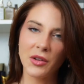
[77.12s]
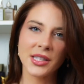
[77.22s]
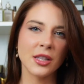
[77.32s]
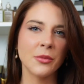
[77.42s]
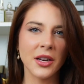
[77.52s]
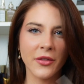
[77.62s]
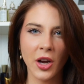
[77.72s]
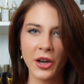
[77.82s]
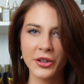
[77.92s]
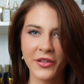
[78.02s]
There's a little bit of a
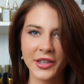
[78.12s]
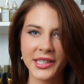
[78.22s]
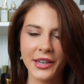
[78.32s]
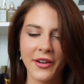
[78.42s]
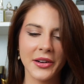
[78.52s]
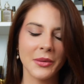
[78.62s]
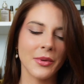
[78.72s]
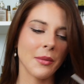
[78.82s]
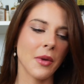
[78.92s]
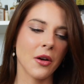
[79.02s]
controversy around it,
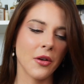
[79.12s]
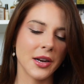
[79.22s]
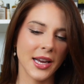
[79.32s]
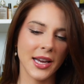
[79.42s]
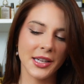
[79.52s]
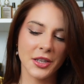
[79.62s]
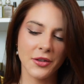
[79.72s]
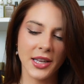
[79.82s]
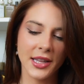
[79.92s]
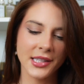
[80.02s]
but I'm not going to get into
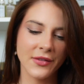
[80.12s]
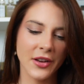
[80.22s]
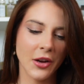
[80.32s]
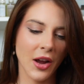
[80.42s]
it in this video.